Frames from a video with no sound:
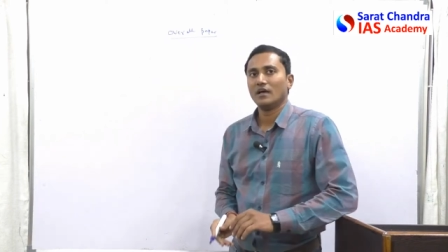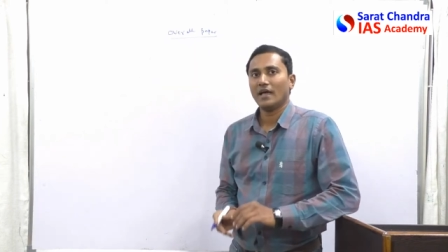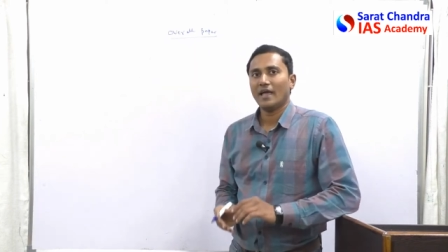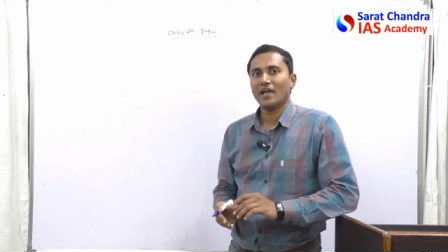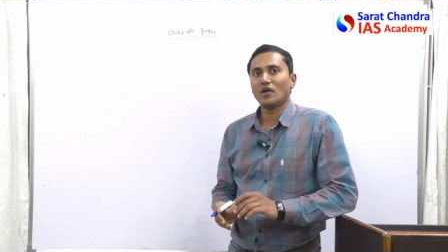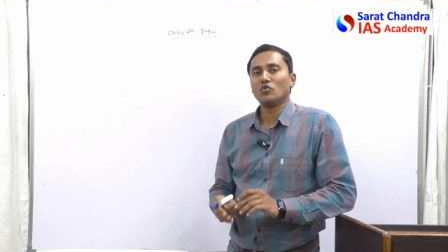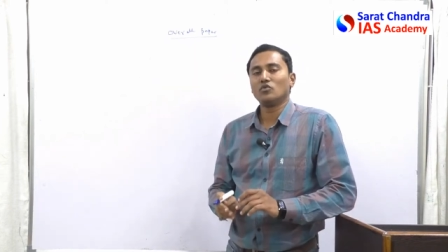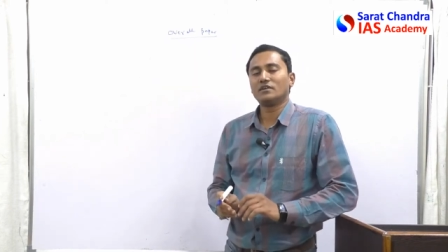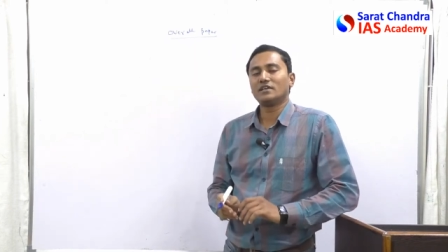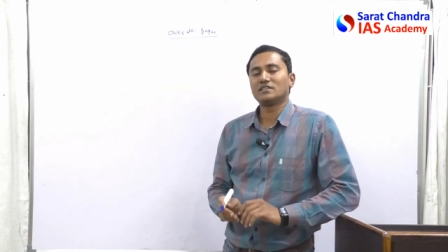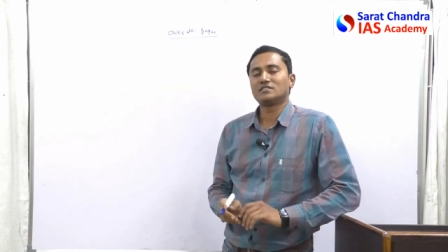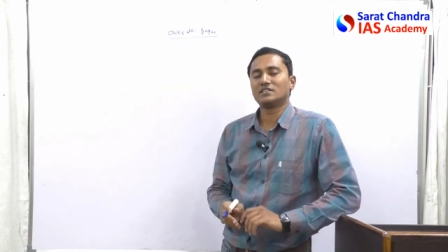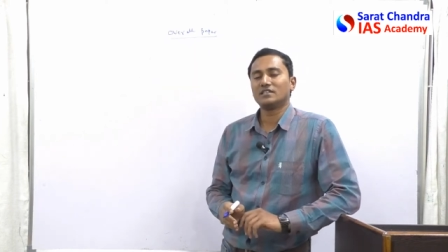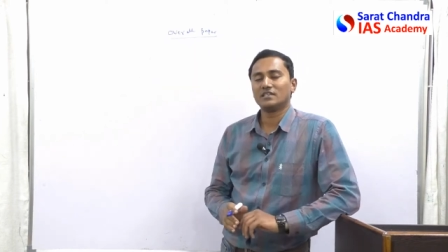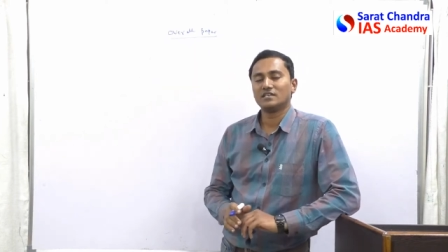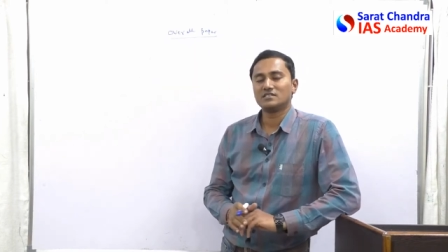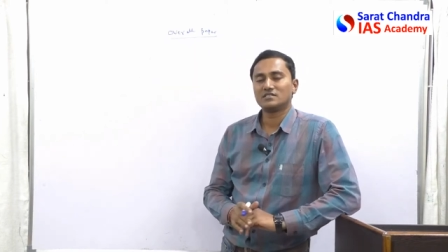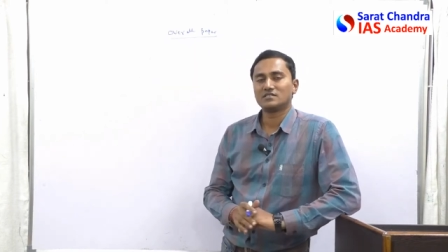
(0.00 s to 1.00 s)
A good test
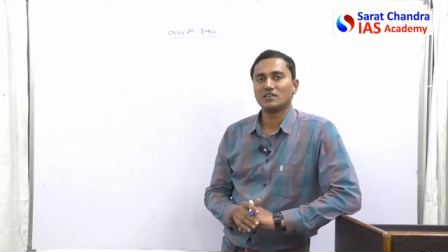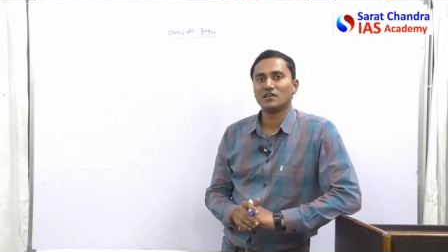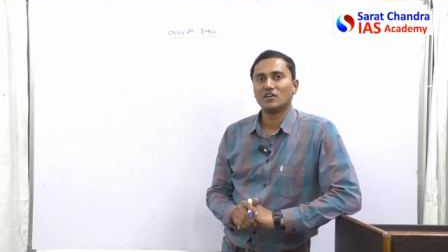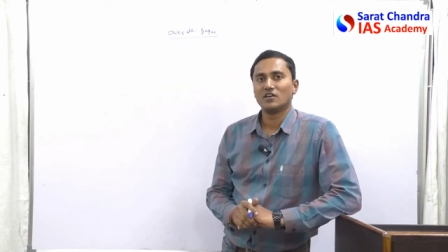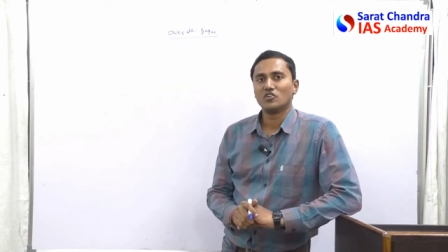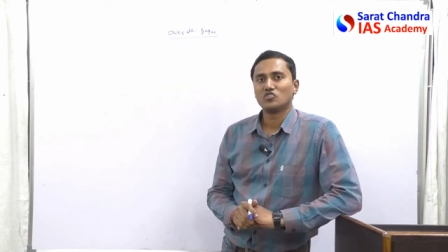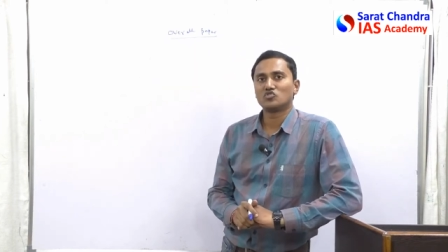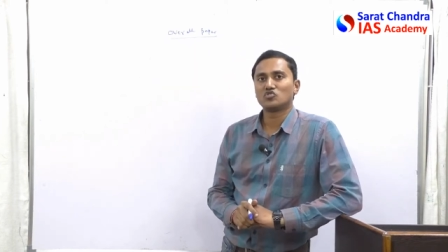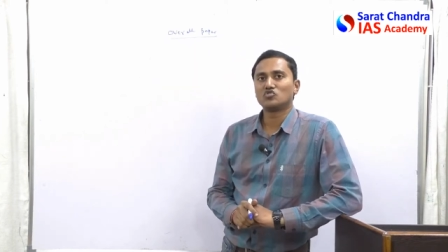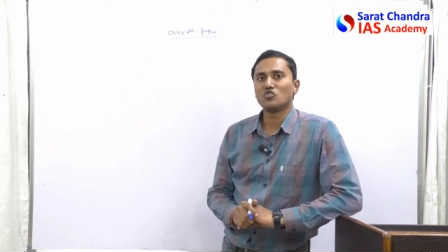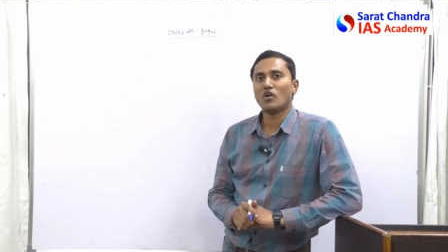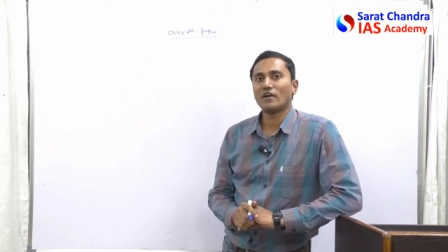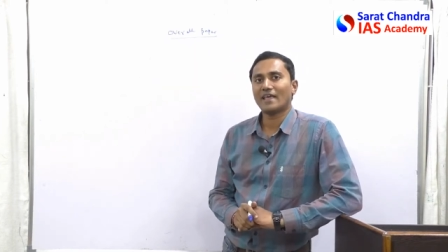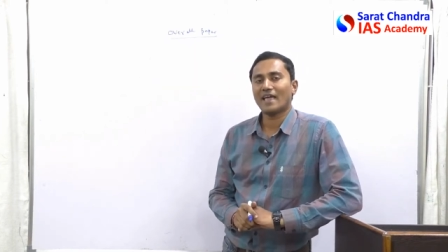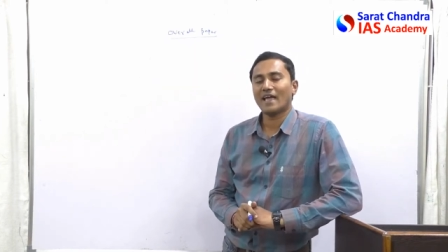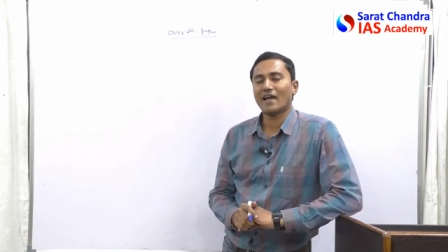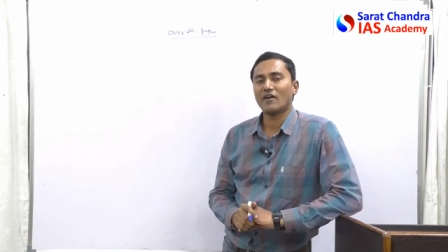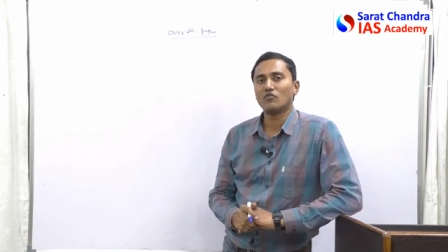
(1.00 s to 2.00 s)
series should
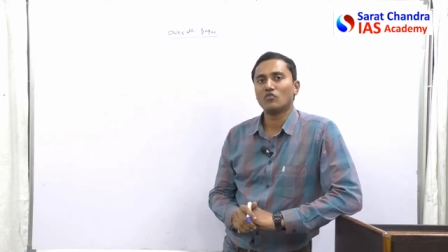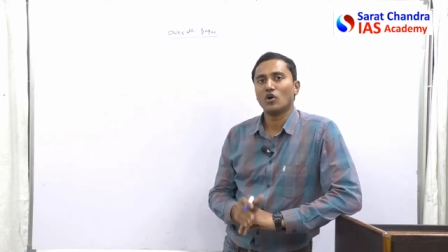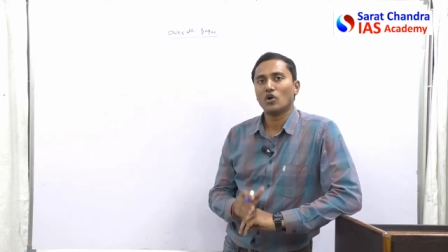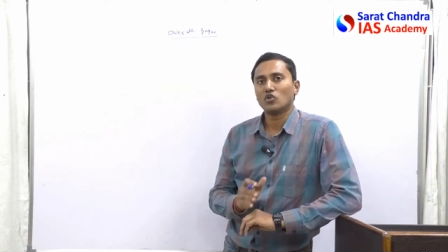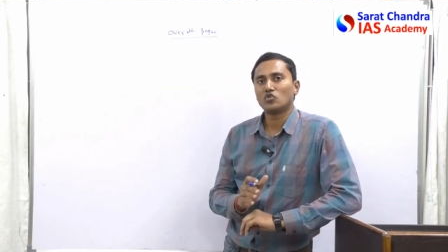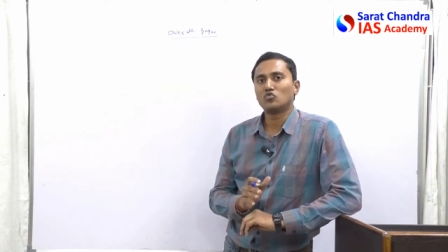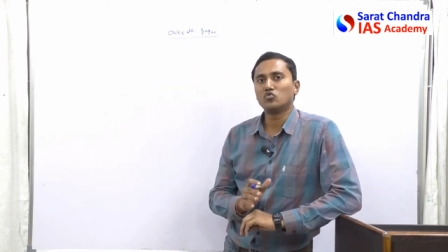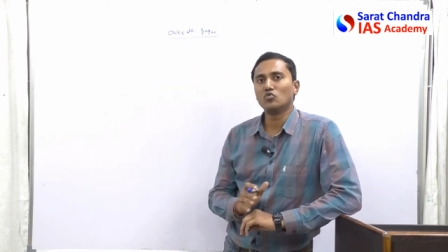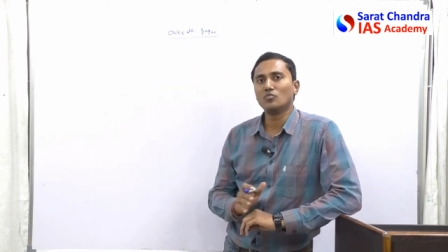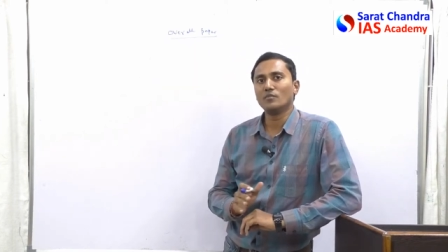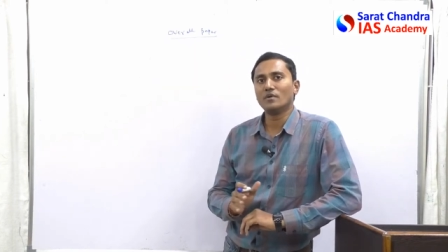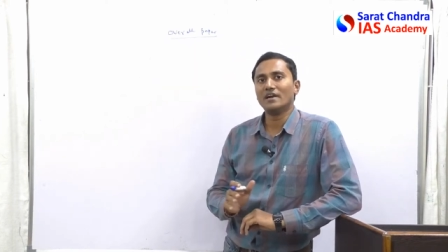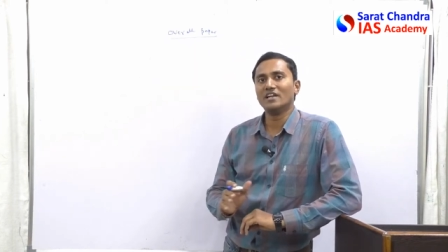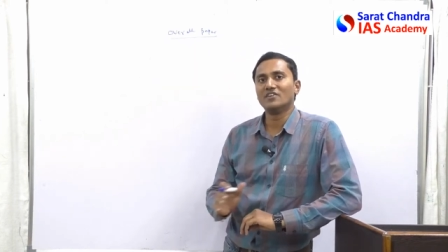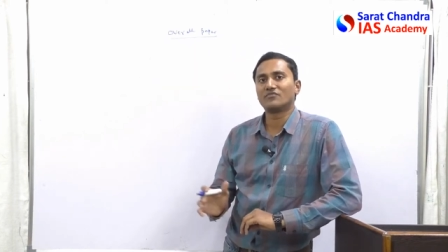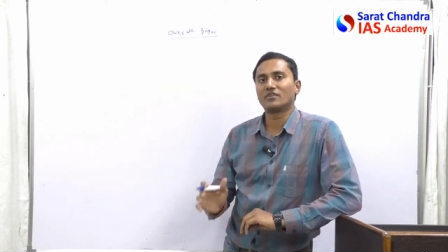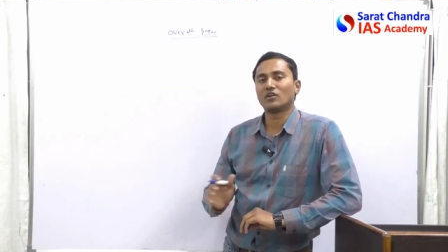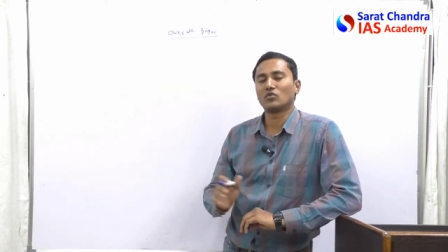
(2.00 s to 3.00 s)
not have too many
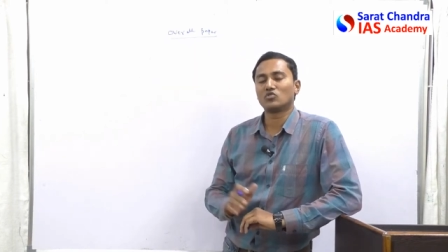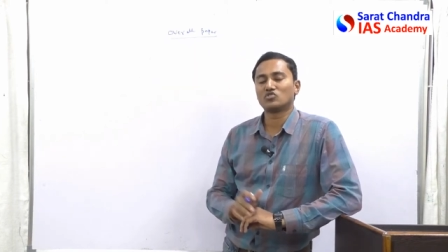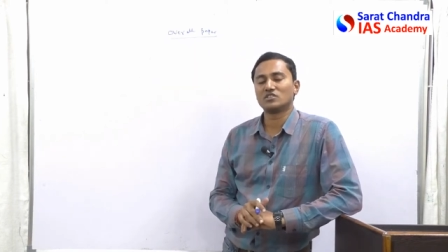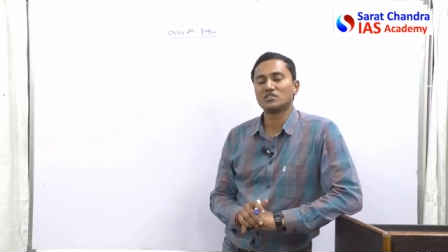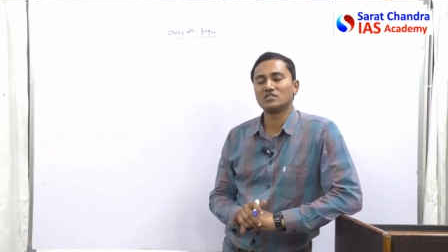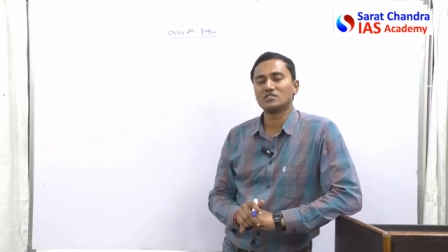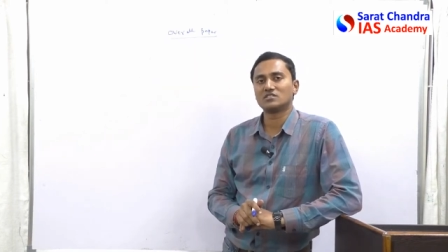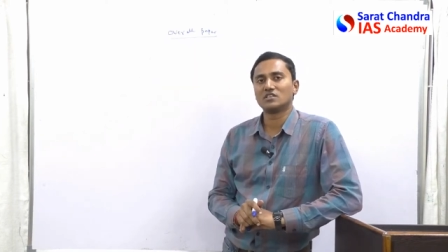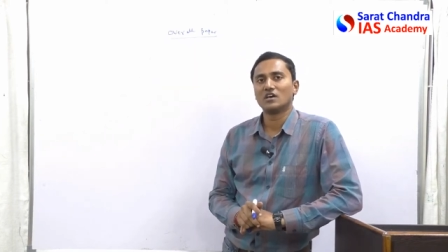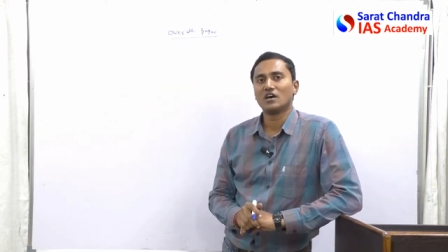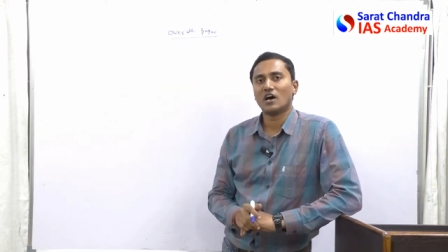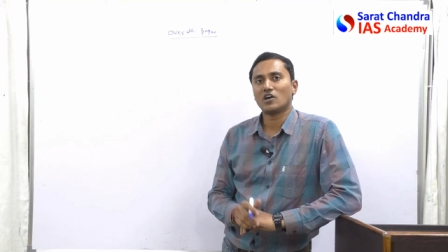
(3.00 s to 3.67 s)
difficult questions